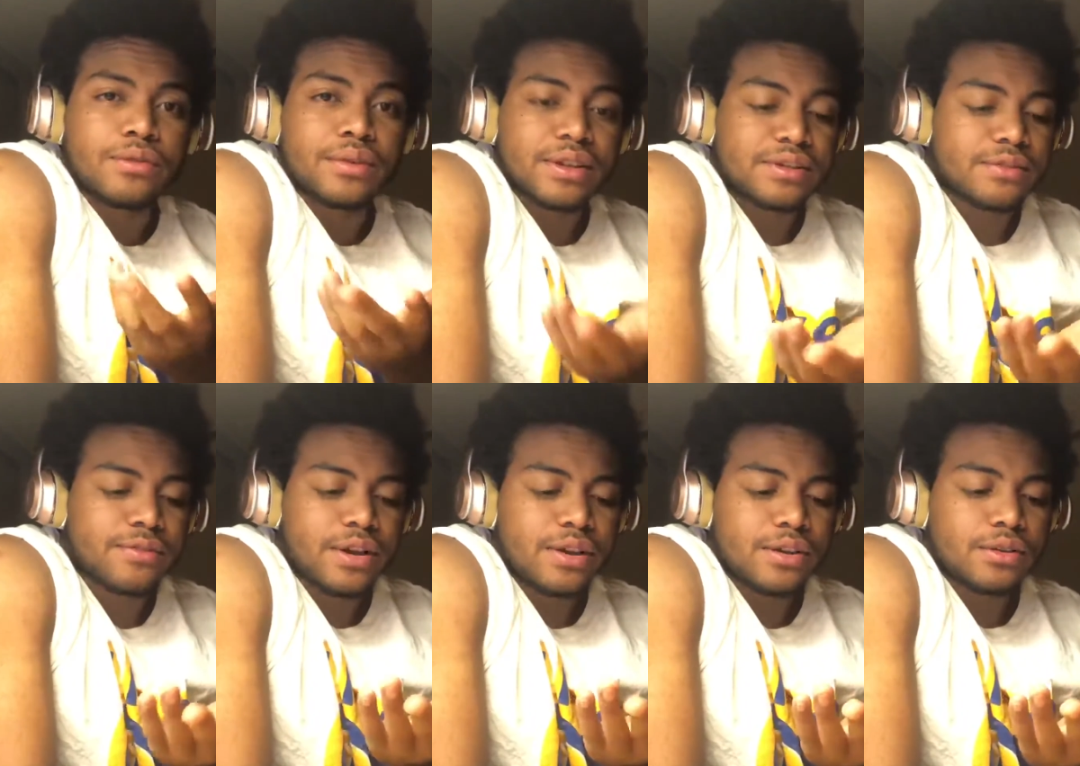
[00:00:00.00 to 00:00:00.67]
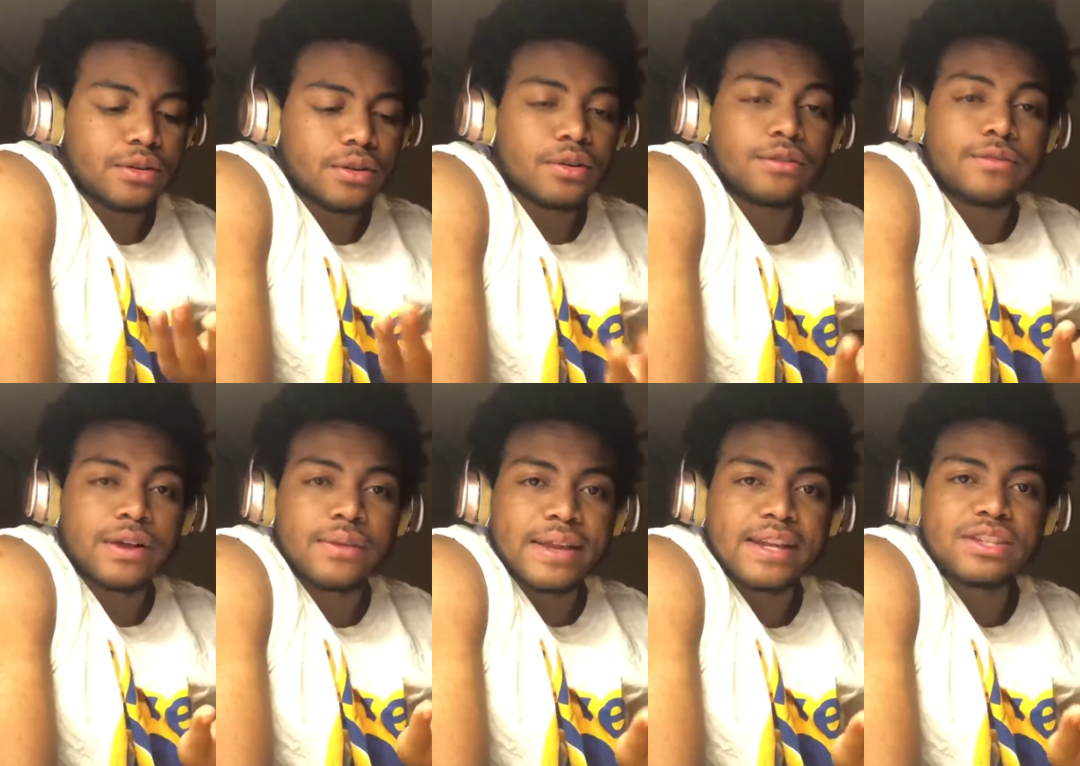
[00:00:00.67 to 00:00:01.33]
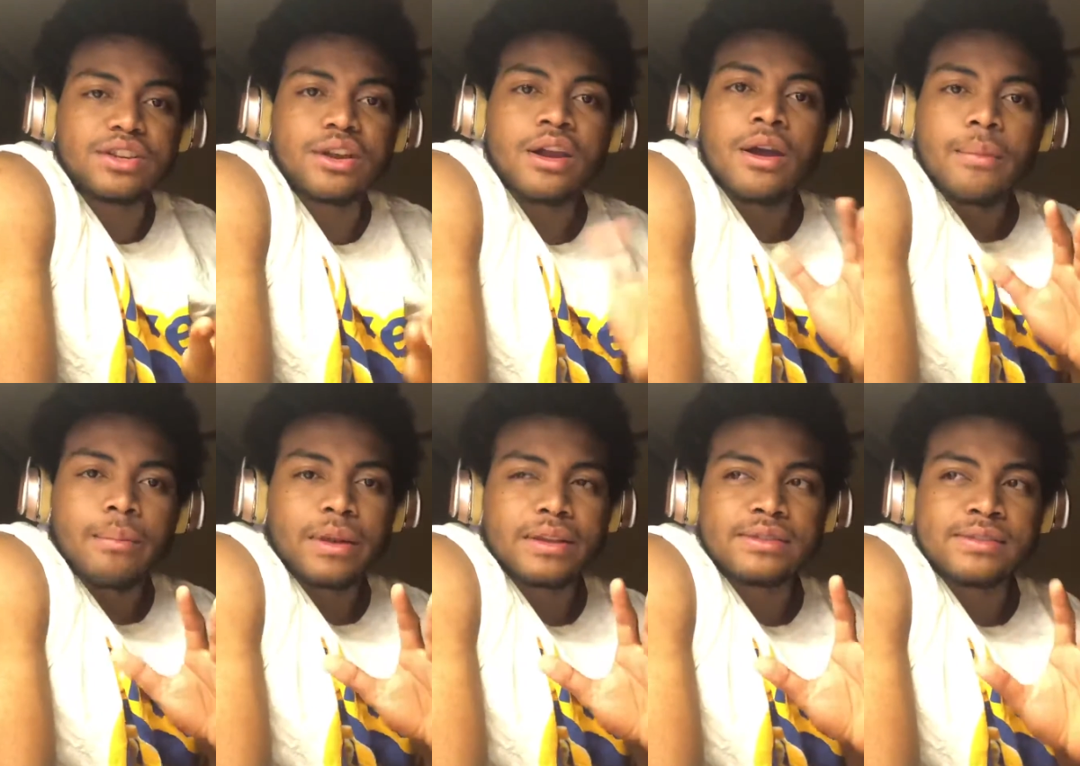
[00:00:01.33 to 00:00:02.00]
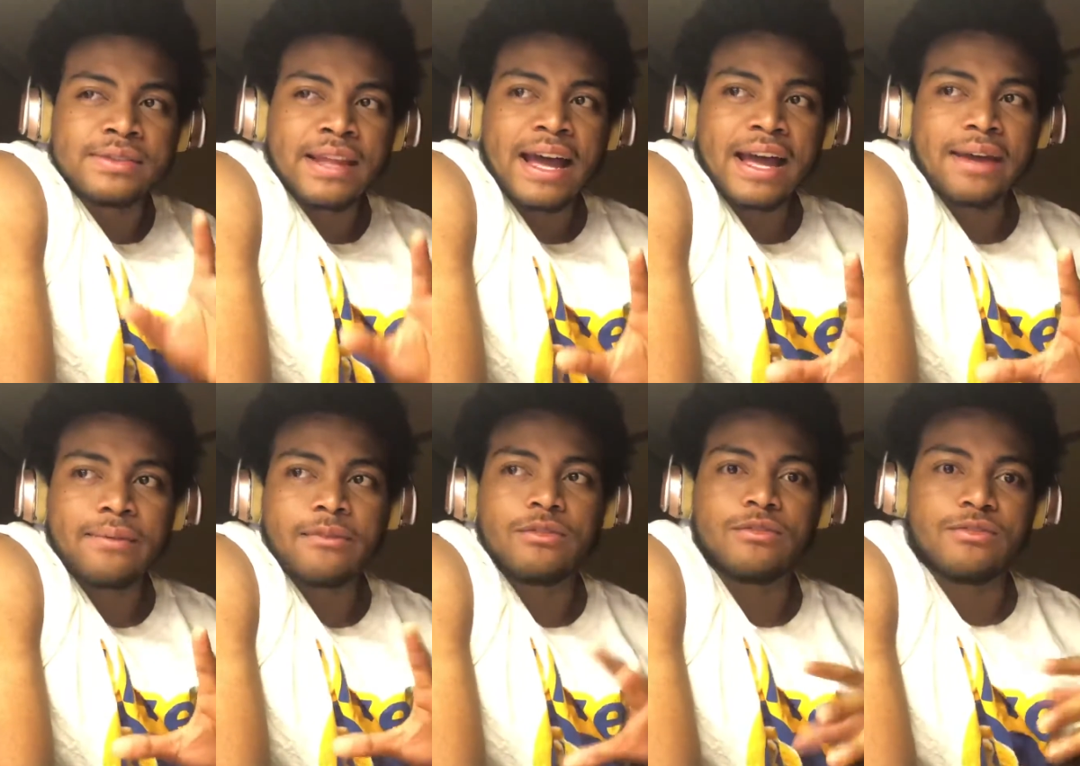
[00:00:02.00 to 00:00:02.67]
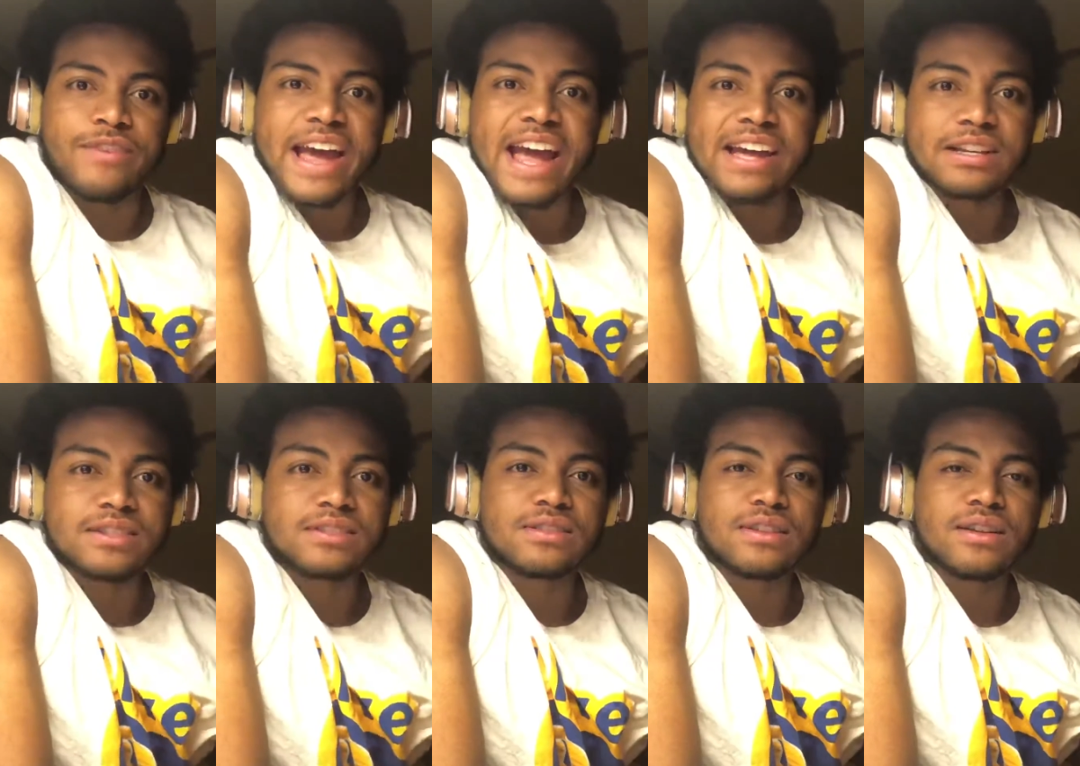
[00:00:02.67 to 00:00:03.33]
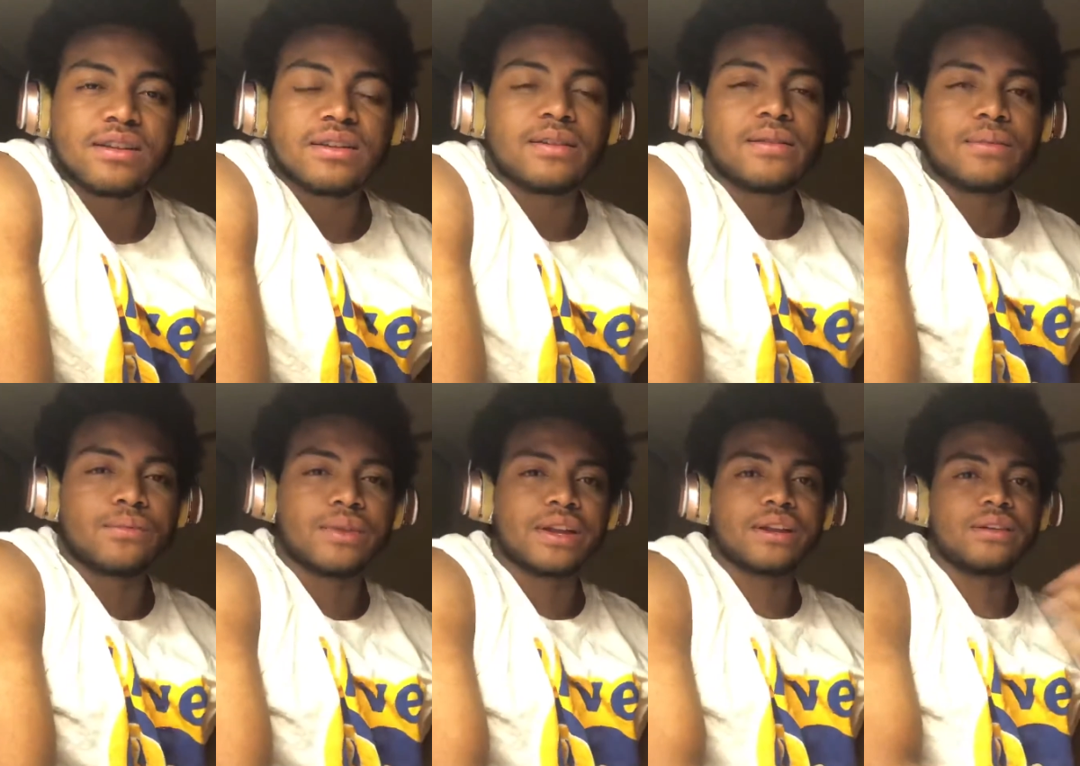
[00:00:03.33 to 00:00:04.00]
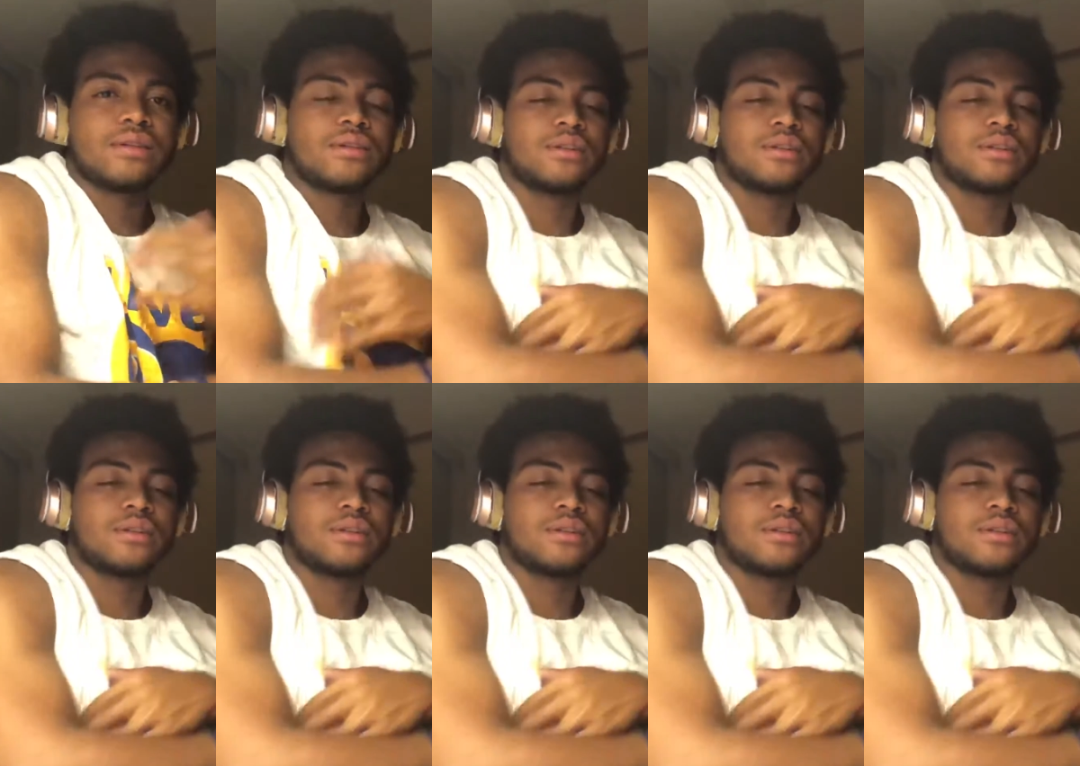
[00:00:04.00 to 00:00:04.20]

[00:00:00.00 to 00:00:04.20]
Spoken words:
It's a very good foundation, but it's not vast, right?